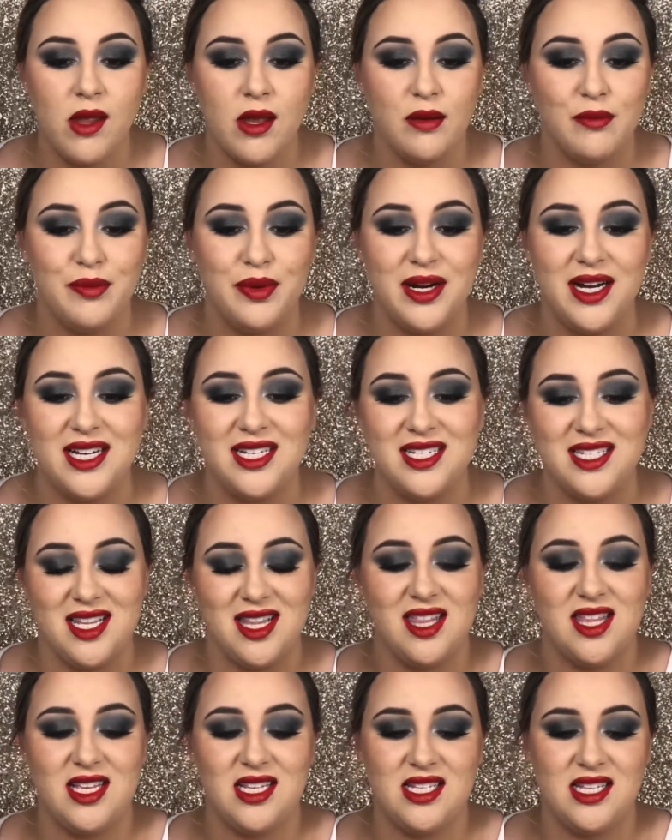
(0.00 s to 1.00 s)
But
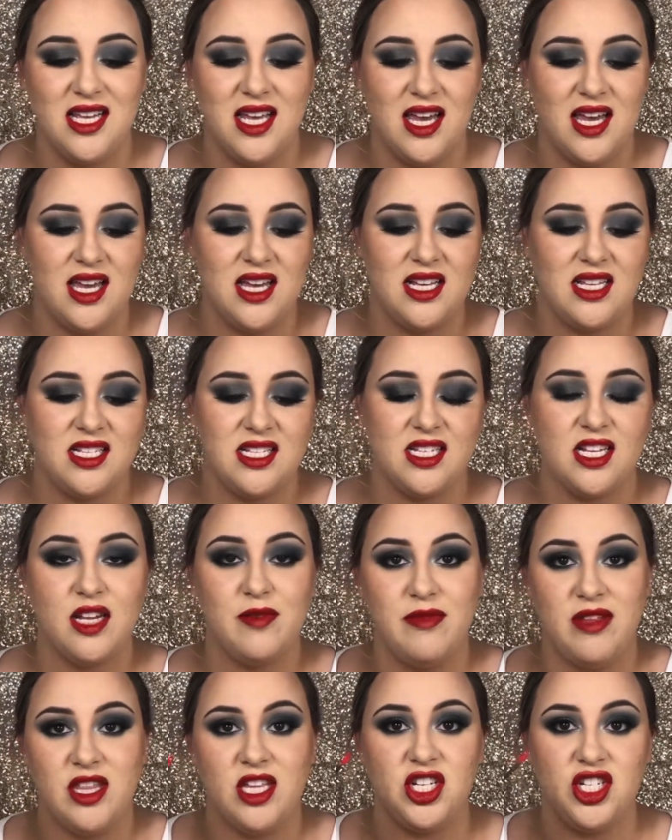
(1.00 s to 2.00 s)
this is going
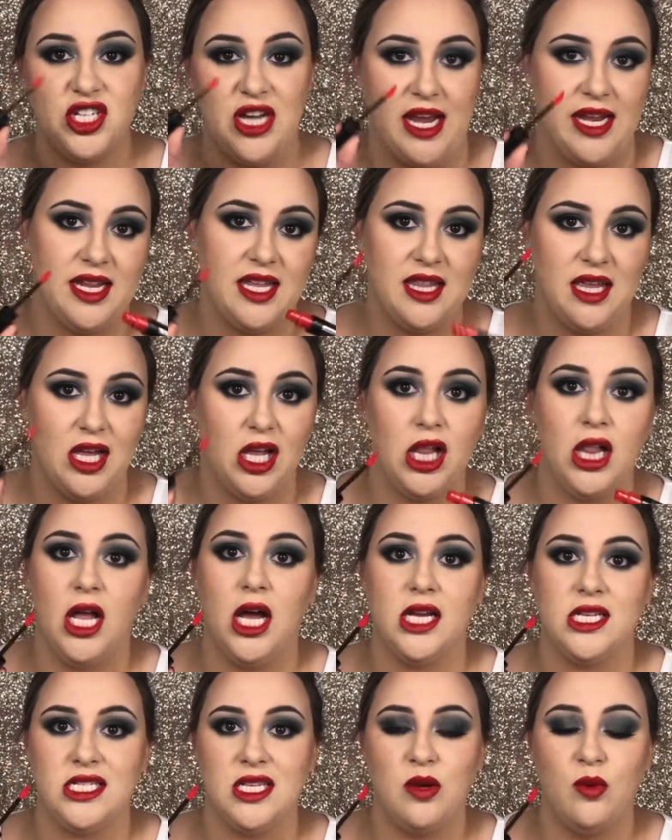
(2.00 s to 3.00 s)
to be the shiny, like,
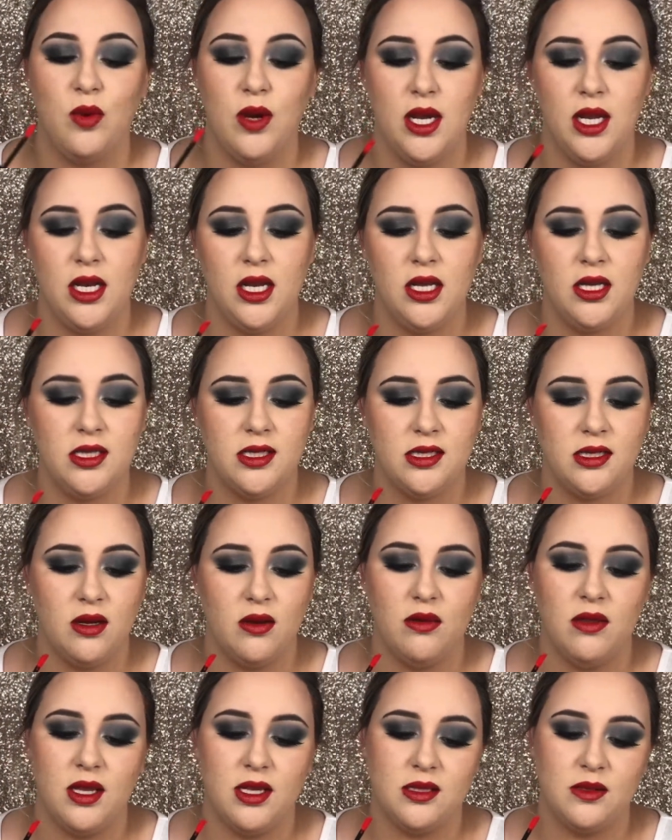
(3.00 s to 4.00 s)
glossy one.
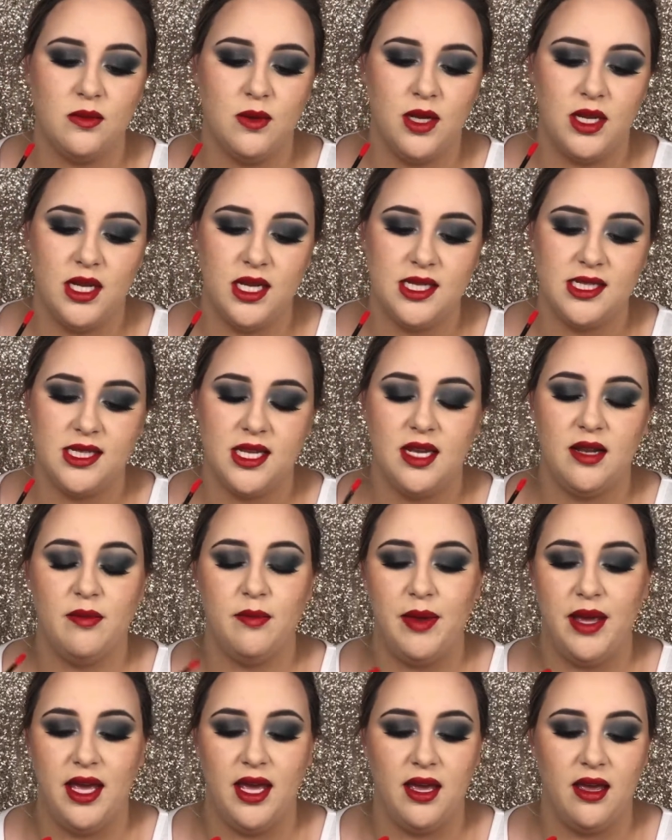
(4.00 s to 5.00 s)
So this one is in
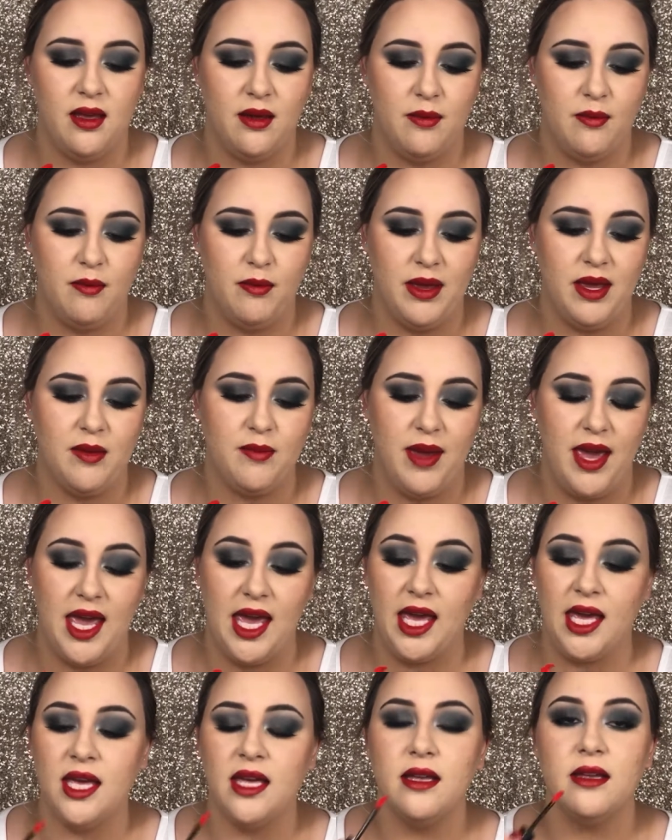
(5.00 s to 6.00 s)
Big
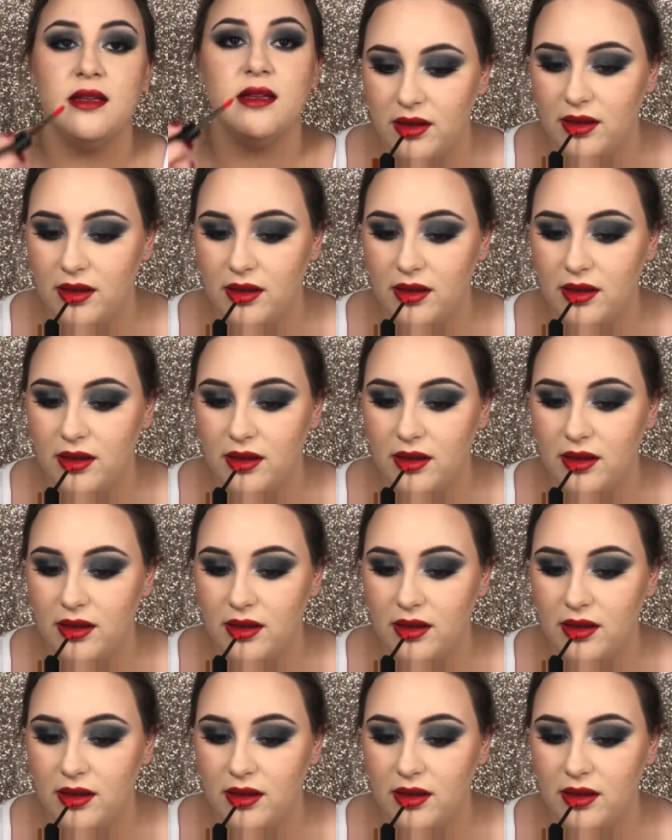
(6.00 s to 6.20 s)
Bang.